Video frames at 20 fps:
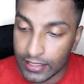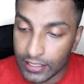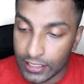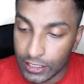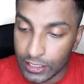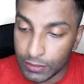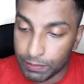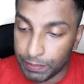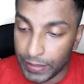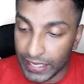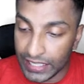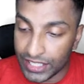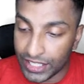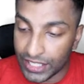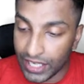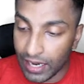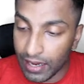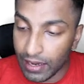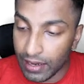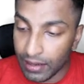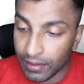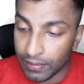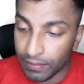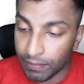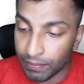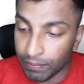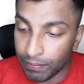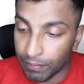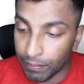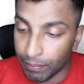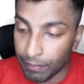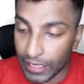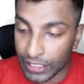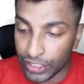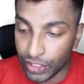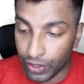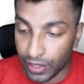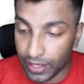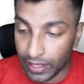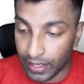special
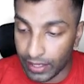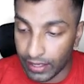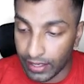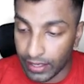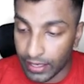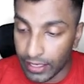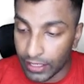majority.